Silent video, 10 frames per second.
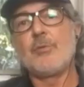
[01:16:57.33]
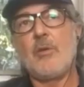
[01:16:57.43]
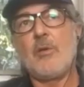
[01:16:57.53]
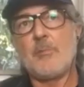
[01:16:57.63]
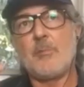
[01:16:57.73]
I
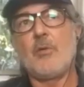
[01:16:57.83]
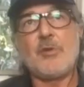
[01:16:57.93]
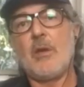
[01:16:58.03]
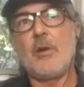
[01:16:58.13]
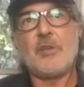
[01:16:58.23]
just I'm
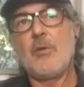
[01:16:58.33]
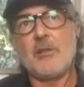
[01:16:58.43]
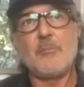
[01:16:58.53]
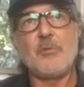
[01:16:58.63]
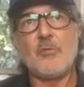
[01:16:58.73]

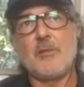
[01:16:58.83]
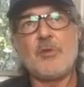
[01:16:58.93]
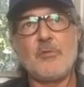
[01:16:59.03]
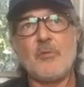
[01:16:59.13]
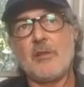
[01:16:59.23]
dovetail it before
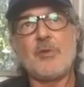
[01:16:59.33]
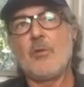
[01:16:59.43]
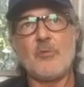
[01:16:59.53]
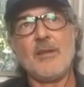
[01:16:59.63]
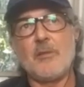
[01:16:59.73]
we end it.
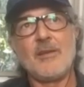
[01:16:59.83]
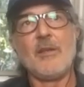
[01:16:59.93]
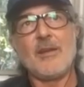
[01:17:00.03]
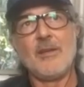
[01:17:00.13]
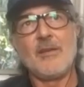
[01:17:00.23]

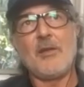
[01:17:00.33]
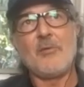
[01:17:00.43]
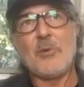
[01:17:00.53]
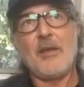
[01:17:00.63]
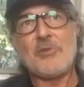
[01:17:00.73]
Kind of
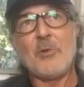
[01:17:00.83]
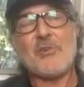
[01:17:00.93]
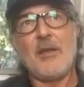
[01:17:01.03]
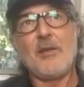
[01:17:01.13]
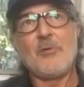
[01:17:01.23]
end where we
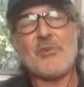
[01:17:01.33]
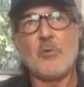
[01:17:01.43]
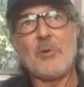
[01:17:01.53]
started.